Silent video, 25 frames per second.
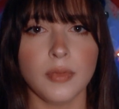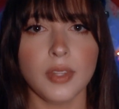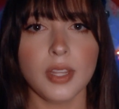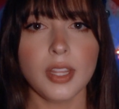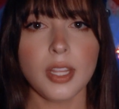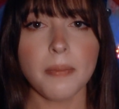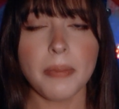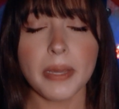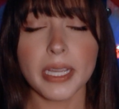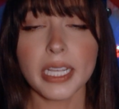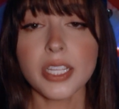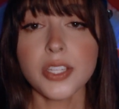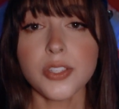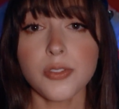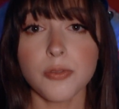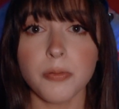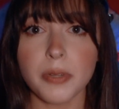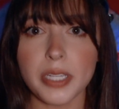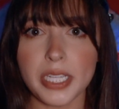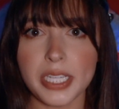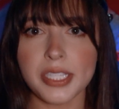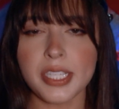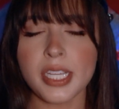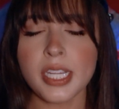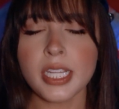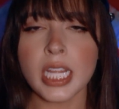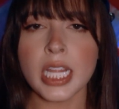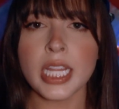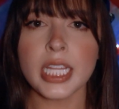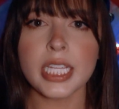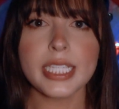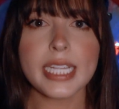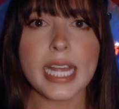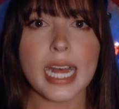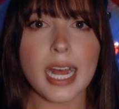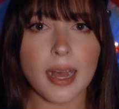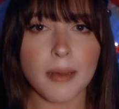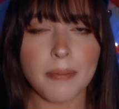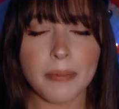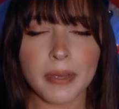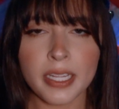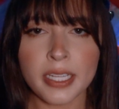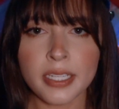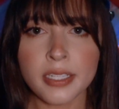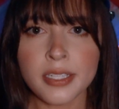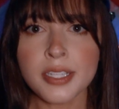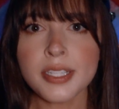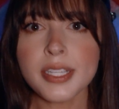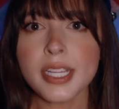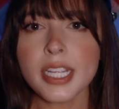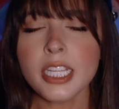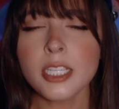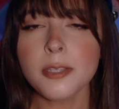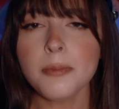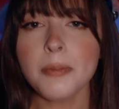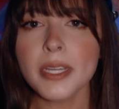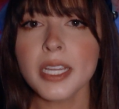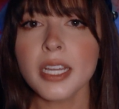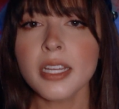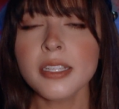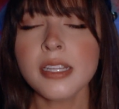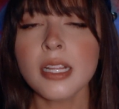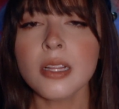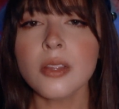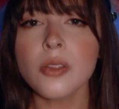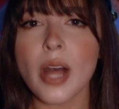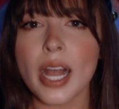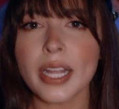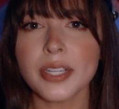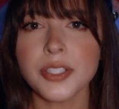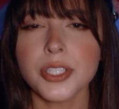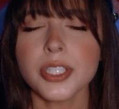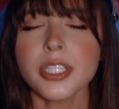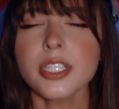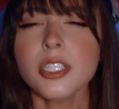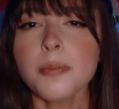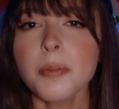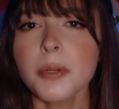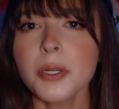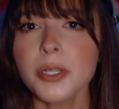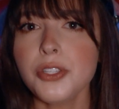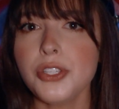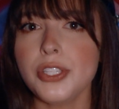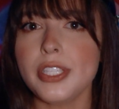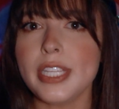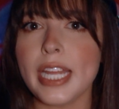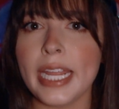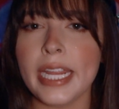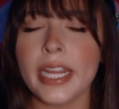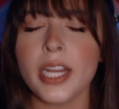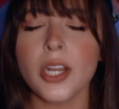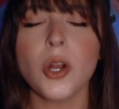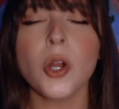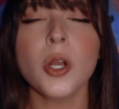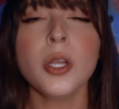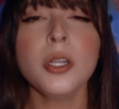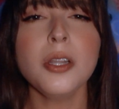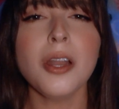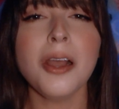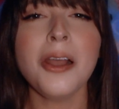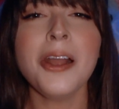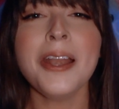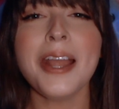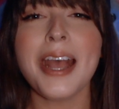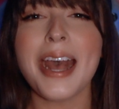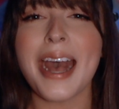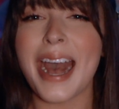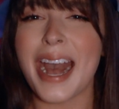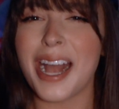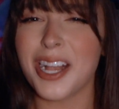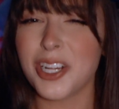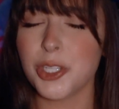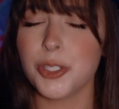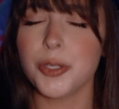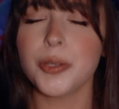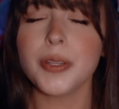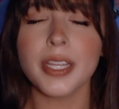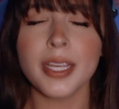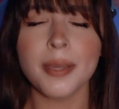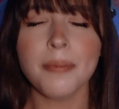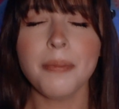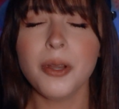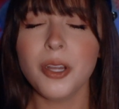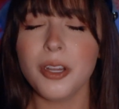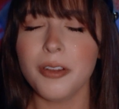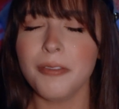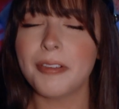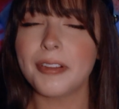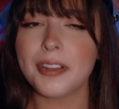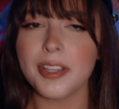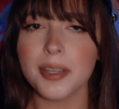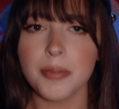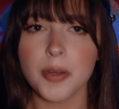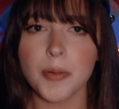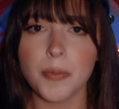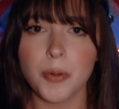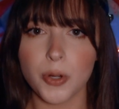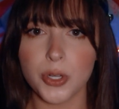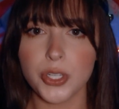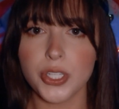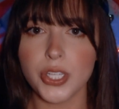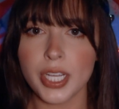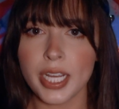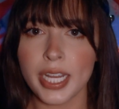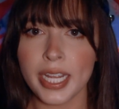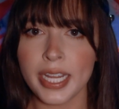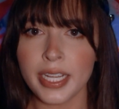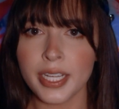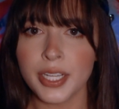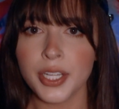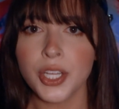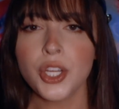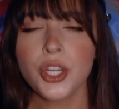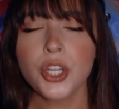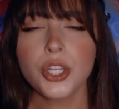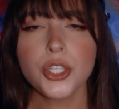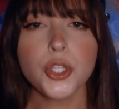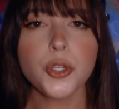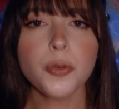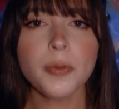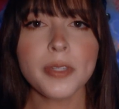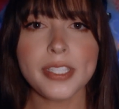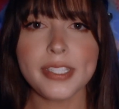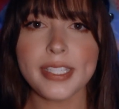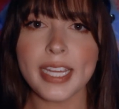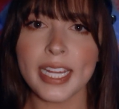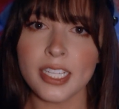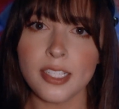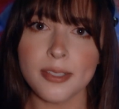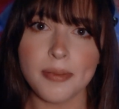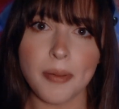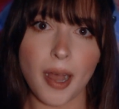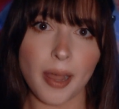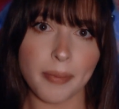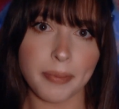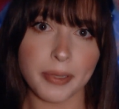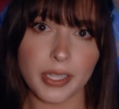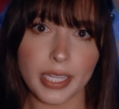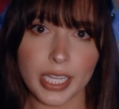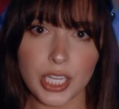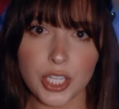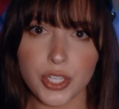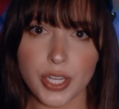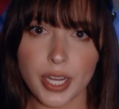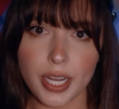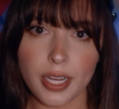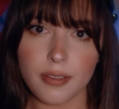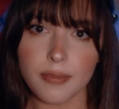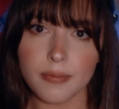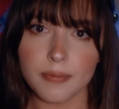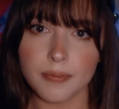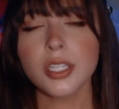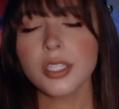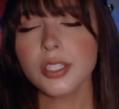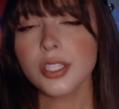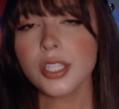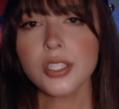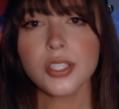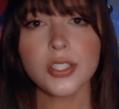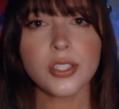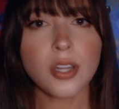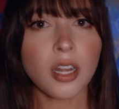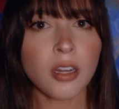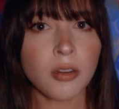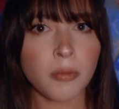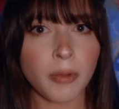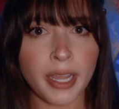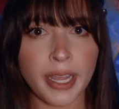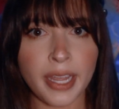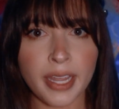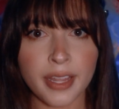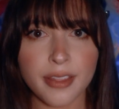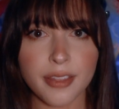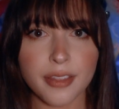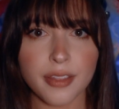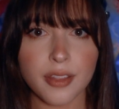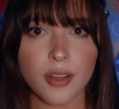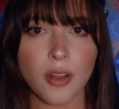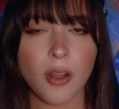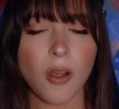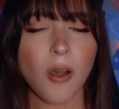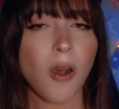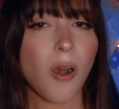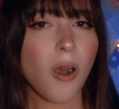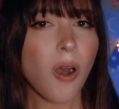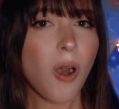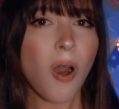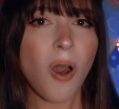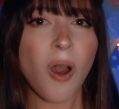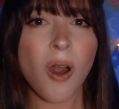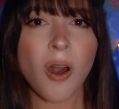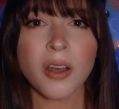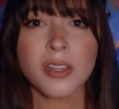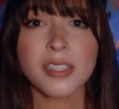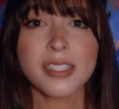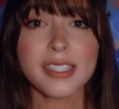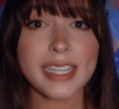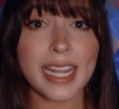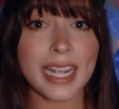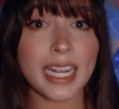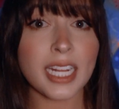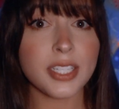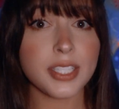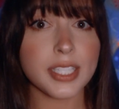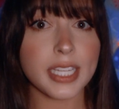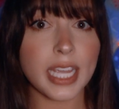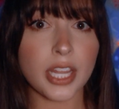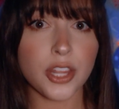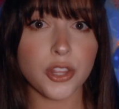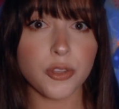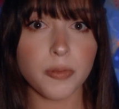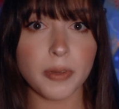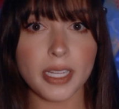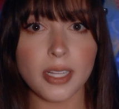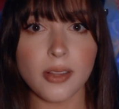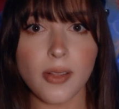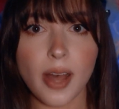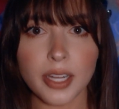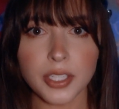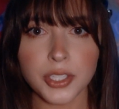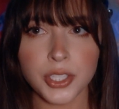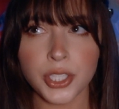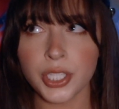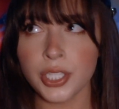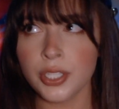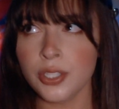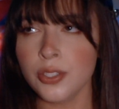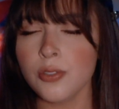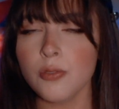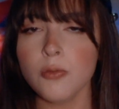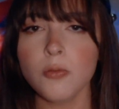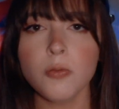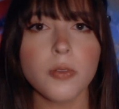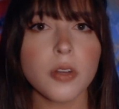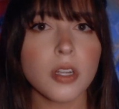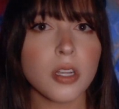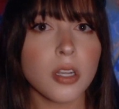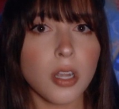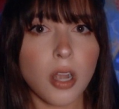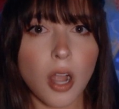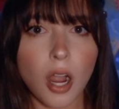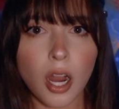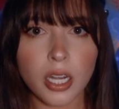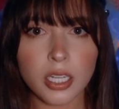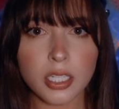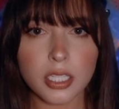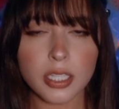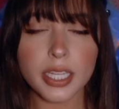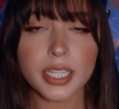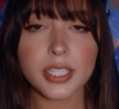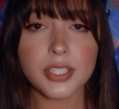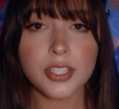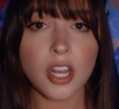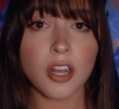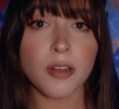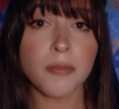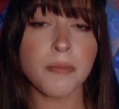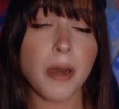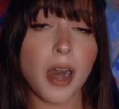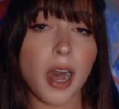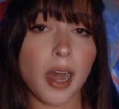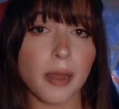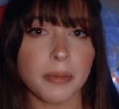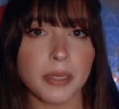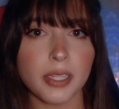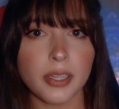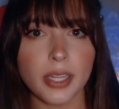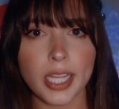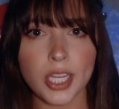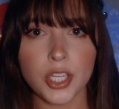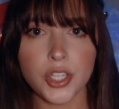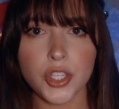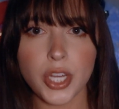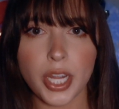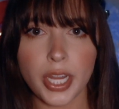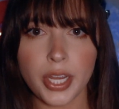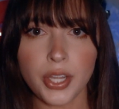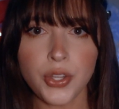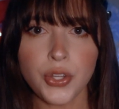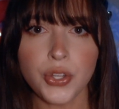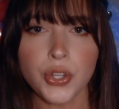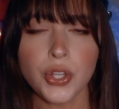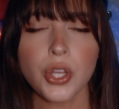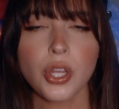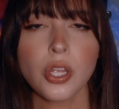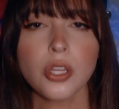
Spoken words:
The biggest reason that this happens is because electors per state are not actually perfectly proportionate to a state's population. To start with, all states get 3 electors regardless of population.